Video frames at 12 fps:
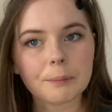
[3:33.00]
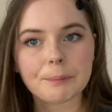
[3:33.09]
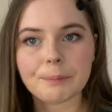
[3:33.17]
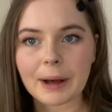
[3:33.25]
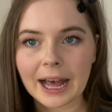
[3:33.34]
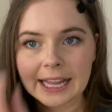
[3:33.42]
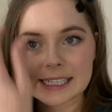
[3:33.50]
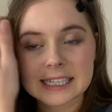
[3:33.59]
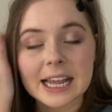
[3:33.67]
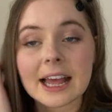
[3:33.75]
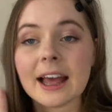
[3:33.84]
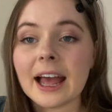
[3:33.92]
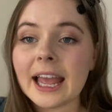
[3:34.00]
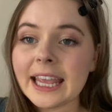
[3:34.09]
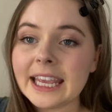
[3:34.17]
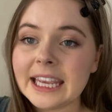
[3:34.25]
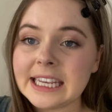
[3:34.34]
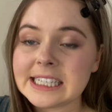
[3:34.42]
but
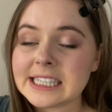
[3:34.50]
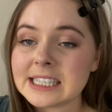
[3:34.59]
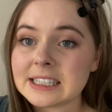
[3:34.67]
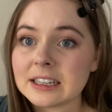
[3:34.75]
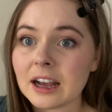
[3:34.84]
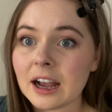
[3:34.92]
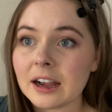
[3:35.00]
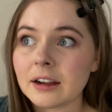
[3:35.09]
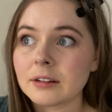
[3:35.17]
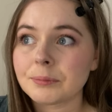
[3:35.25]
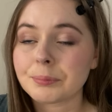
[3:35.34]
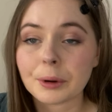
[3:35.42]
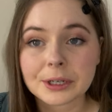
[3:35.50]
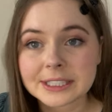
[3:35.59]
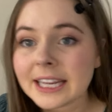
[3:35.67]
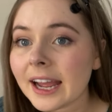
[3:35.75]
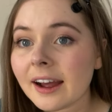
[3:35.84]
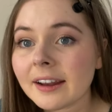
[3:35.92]
it broke
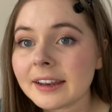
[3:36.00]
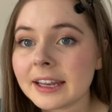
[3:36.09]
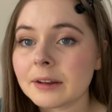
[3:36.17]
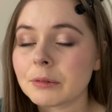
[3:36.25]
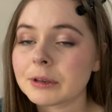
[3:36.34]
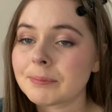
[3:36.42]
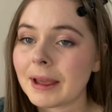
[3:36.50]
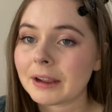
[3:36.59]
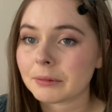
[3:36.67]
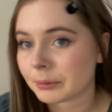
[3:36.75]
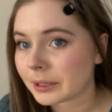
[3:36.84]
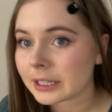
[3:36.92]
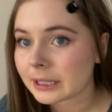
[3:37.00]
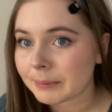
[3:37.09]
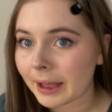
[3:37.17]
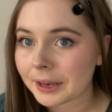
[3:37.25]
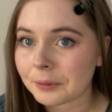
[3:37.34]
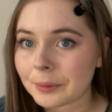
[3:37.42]
down and it would make really
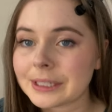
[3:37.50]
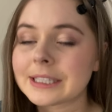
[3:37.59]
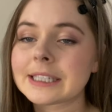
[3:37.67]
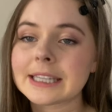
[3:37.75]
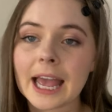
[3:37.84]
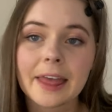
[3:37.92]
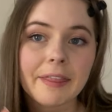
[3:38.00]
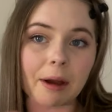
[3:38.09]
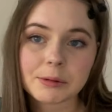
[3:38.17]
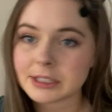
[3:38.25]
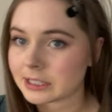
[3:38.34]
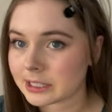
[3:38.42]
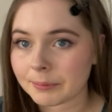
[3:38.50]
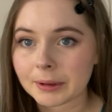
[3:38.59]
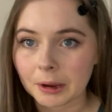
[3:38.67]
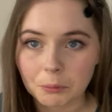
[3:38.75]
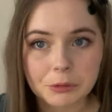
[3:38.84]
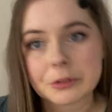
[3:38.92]
bad noises, and that was just something
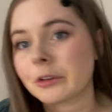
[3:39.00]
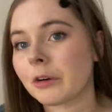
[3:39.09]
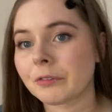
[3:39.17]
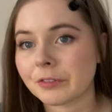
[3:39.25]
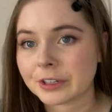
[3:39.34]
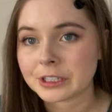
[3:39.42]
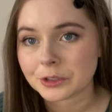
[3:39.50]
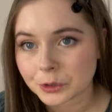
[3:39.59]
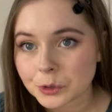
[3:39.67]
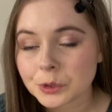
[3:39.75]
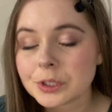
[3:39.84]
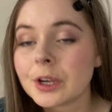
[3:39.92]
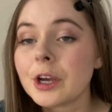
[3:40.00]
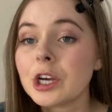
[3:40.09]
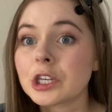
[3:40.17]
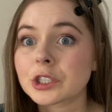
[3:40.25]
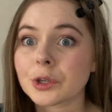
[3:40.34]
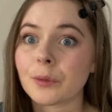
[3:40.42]
I wasn't confident to use.
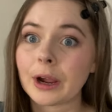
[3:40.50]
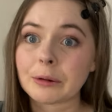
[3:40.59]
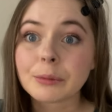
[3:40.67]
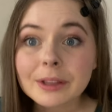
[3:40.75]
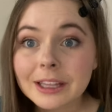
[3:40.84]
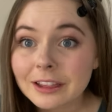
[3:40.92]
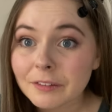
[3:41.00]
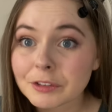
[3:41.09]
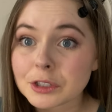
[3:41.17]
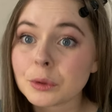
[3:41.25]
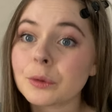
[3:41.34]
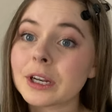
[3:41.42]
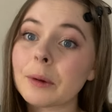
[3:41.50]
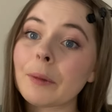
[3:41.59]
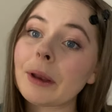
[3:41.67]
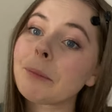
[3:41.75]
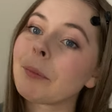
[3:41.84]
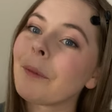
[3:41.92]
So I really love the tool, and I
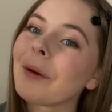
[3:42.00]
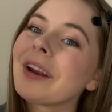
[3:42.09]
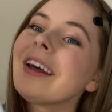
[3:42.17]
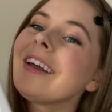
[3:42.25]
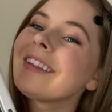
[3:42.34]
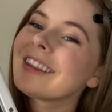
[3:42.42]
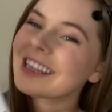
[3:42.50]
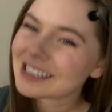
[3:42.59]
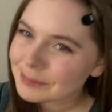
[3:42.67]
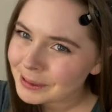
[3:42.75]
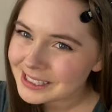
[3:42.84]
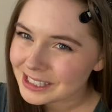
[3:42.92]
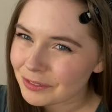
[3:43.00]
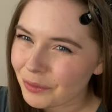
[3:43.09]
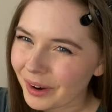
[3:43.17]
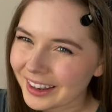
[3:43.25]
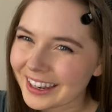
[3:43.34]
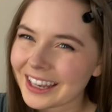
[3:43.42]
went and bought the expensive
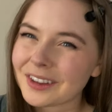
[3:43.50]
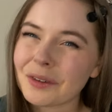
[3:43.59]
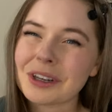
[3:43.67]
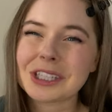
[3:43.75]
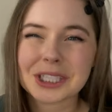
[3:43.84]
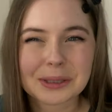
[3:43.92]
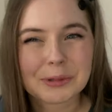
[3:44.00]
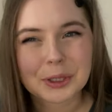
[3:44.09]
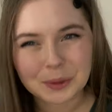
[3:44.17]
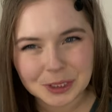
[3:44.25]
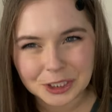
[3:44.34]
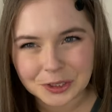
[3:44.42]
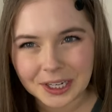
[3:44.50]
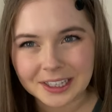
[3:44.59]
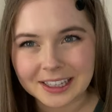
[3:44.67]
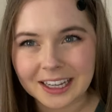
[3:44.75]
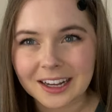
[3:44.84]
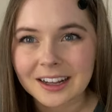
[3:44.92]
one and got it shipped to
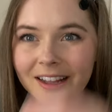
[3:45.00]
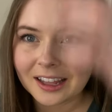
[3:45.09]
Australia